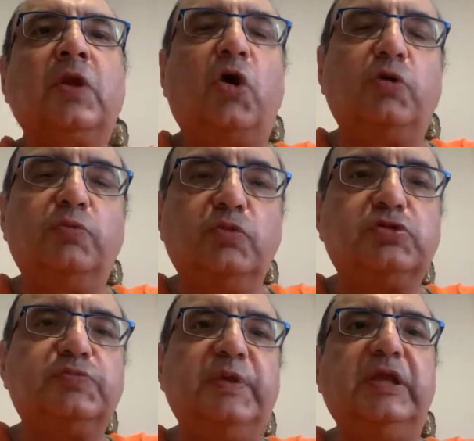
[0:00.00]

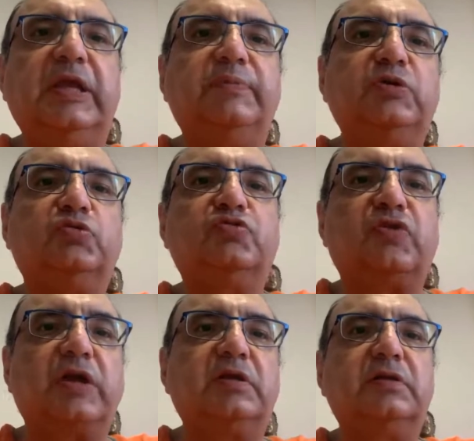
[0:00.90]
almost being able to
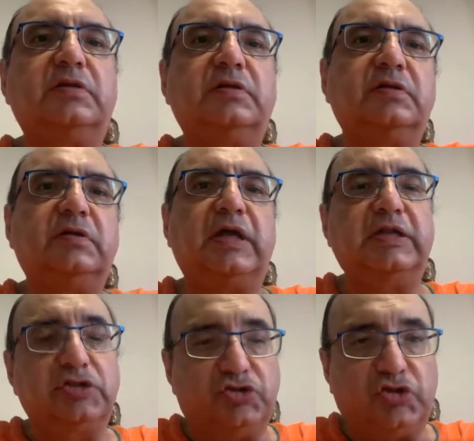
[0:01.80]
run an
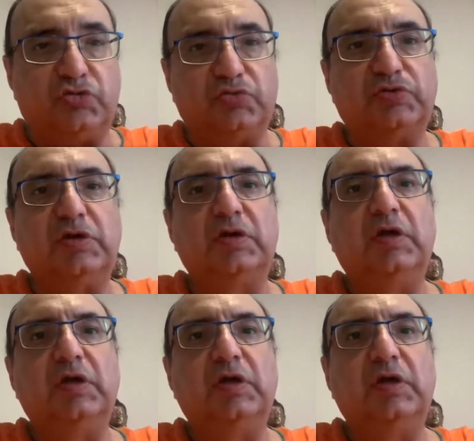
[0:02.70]
institute.